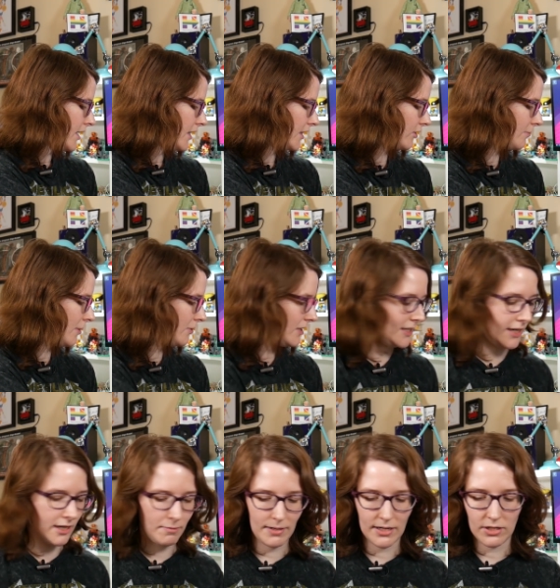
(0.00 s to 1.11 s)
the remote
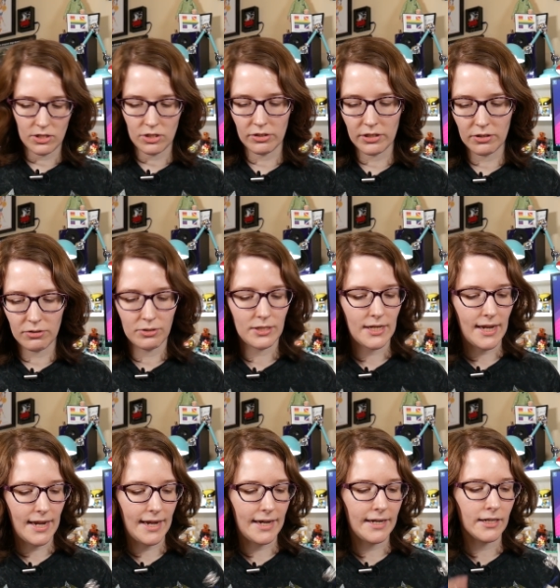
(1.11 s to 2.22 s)
design a bit to use
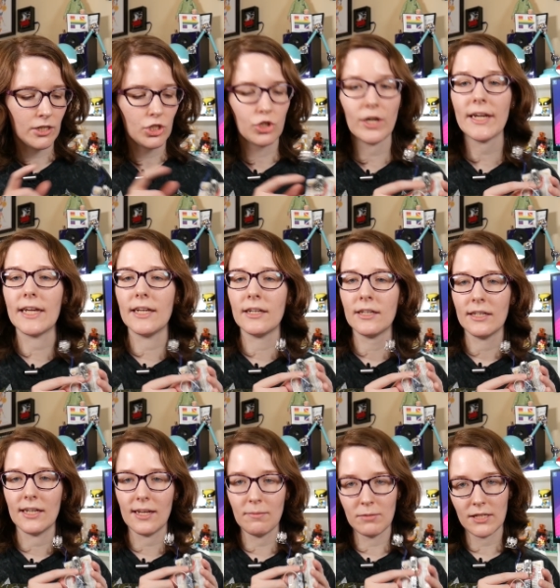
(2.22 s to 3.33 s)
a Trinket
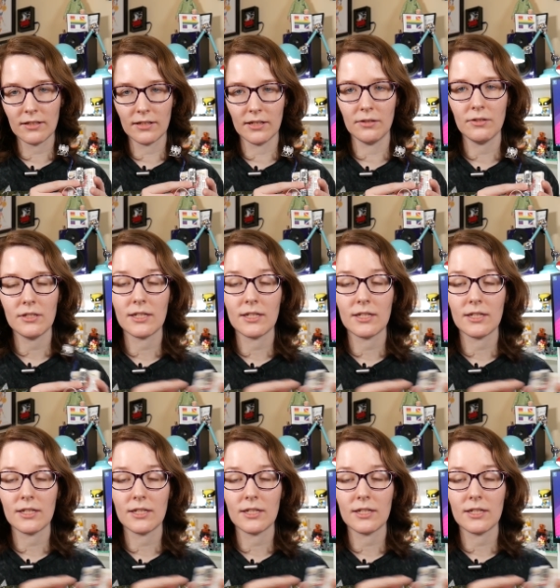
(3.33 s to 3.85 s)
M0,